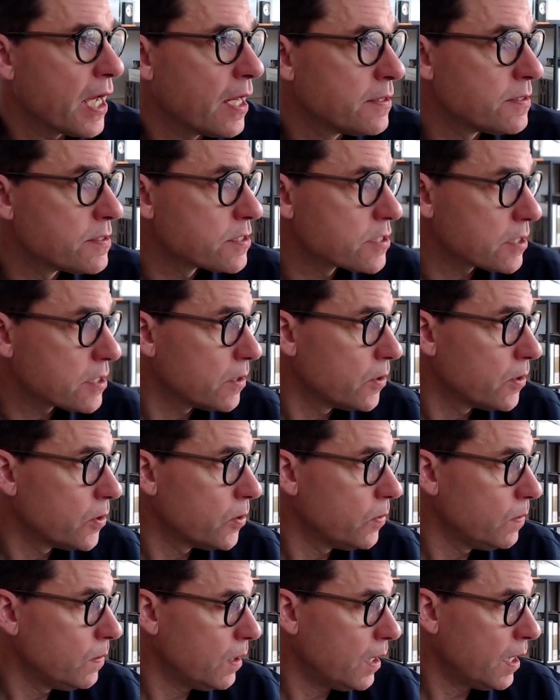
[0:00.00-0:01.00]
And
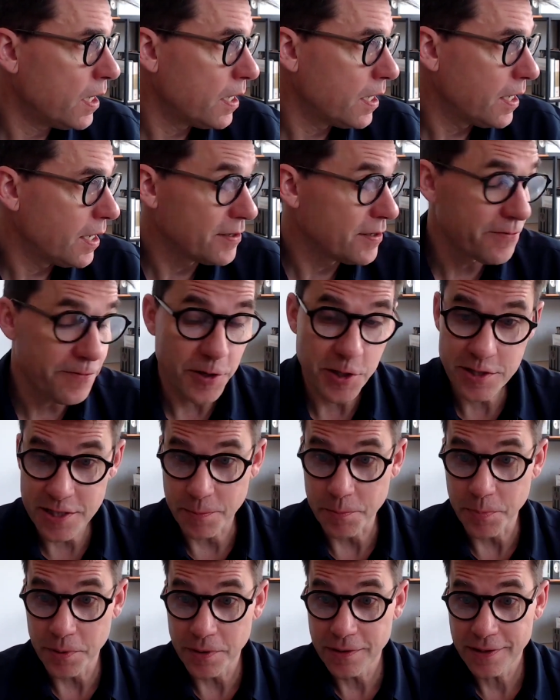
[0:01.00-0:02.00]
so very
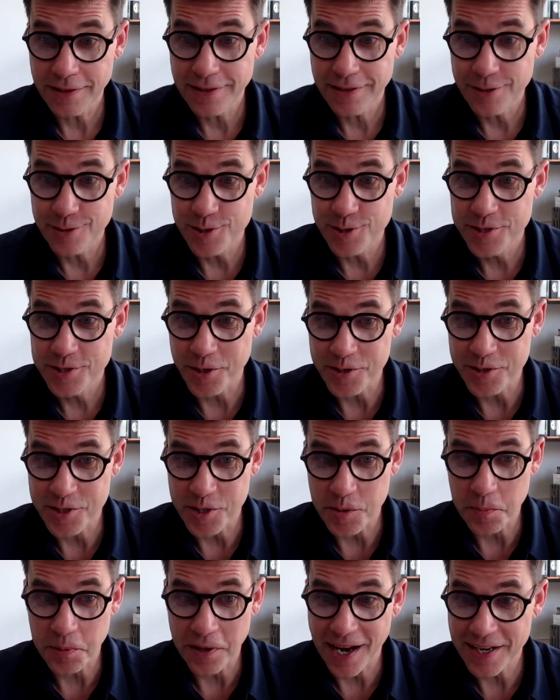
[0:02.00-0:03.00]
simple. You just go to
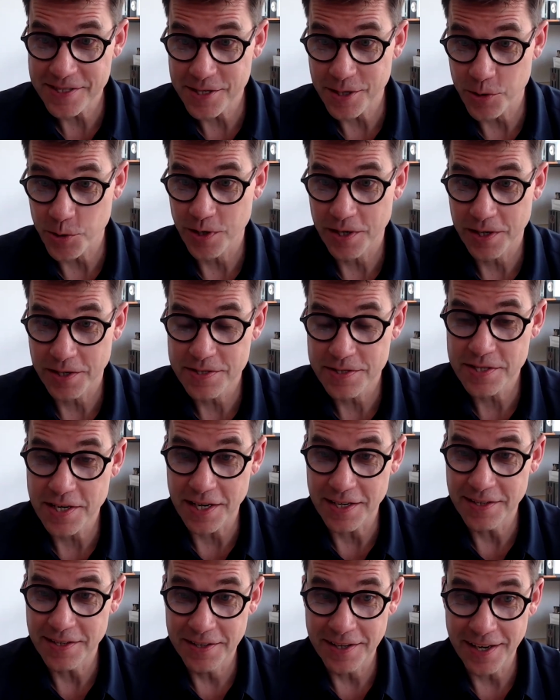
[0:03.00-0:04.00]

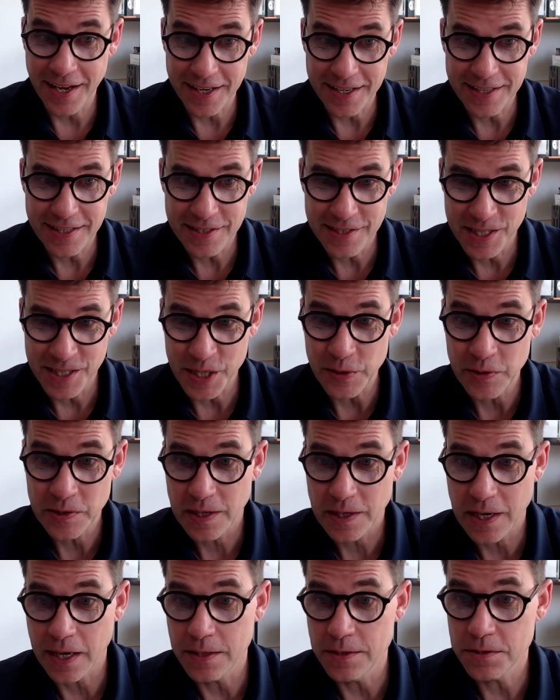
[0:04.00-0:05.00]
prax.oregonstate.edu
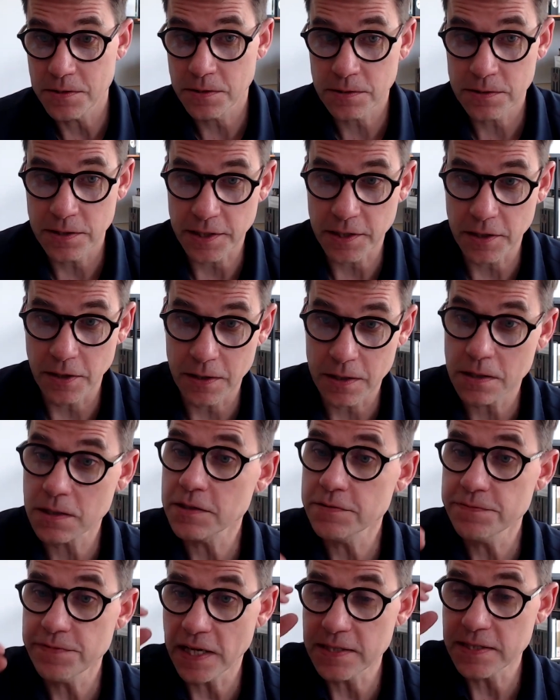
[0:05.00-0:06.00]
and you click on our
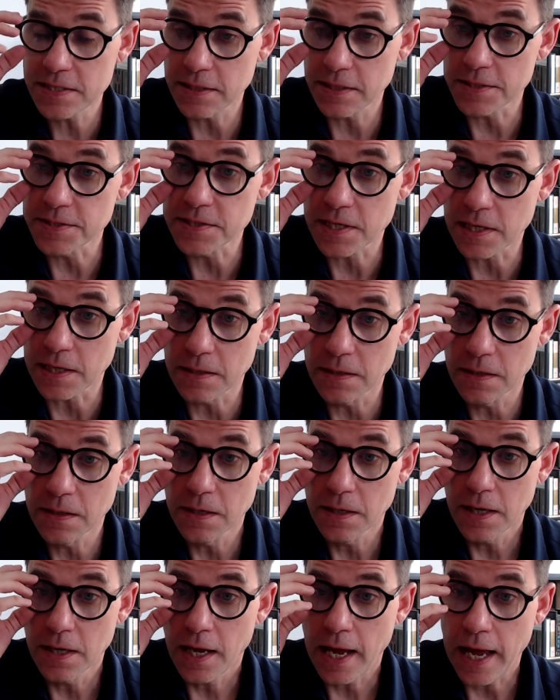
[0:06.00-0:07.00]
events listing.
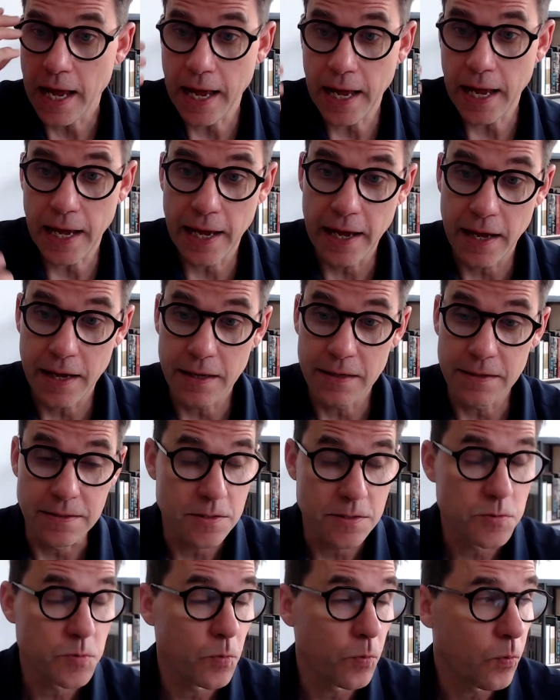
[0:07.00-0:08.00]

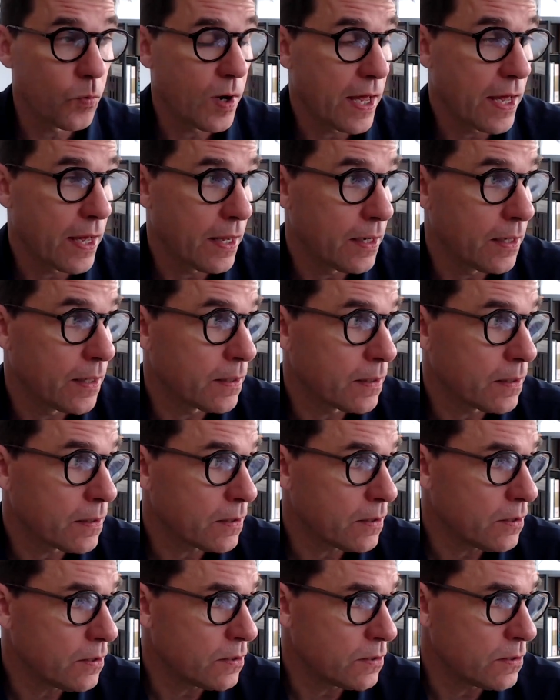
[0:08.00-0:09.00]
And when
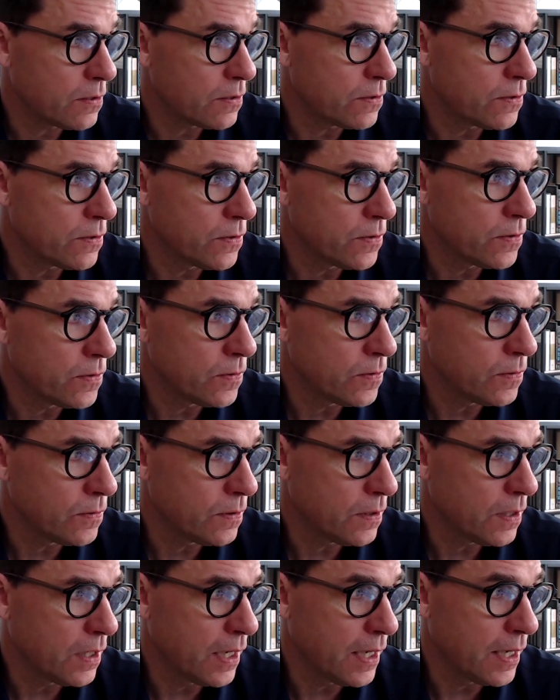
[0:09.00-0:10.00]

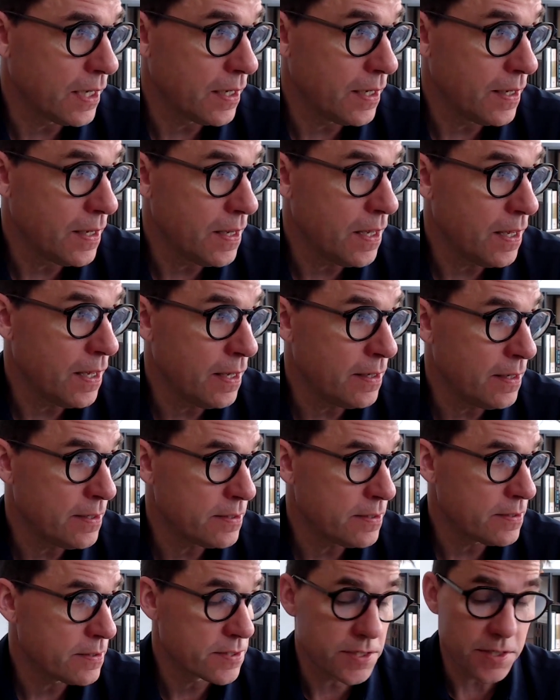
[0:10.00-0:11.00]
you
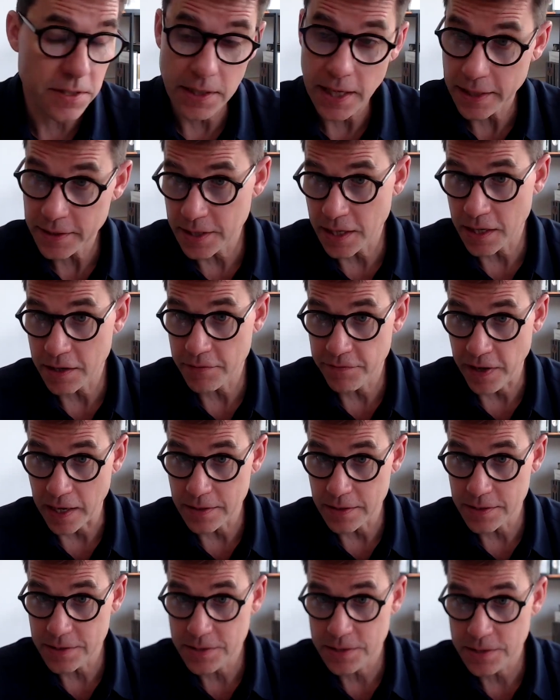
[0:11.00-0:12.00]
select an
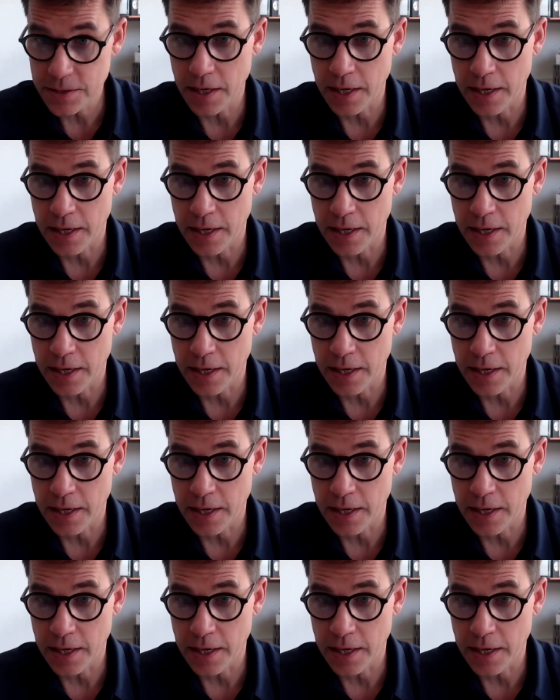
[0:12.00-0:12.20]
event,